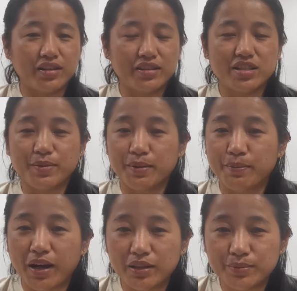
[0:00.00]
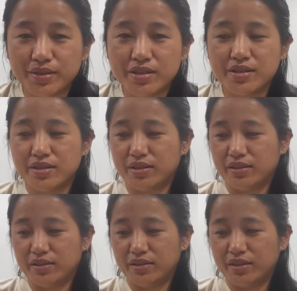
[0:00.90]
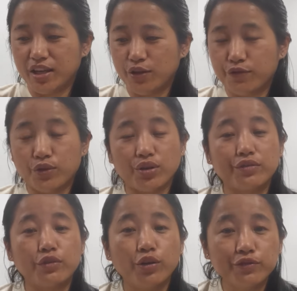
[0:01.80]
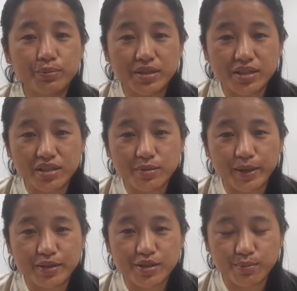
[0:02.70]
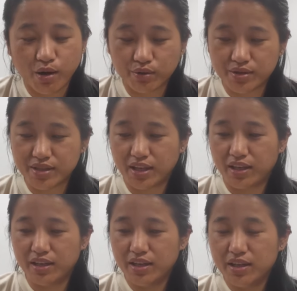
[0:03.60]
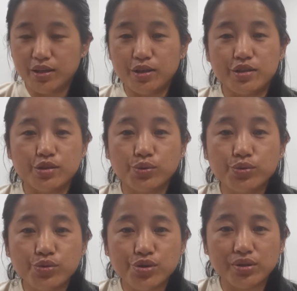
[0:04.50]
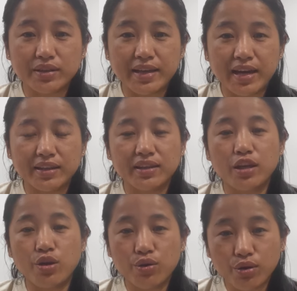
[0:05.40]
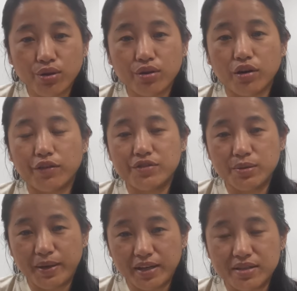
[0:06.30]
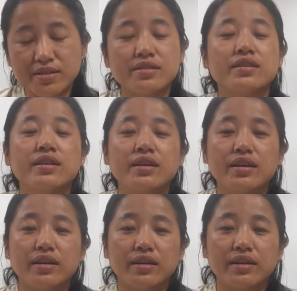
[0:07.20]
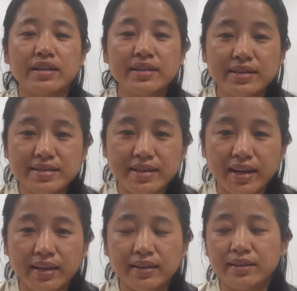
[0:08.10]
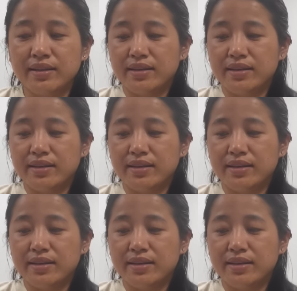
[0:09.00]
the Tibetan Parliament. Thank you for your involvement in Tibetan democracy. It's crucial that the youth of Tibet in exile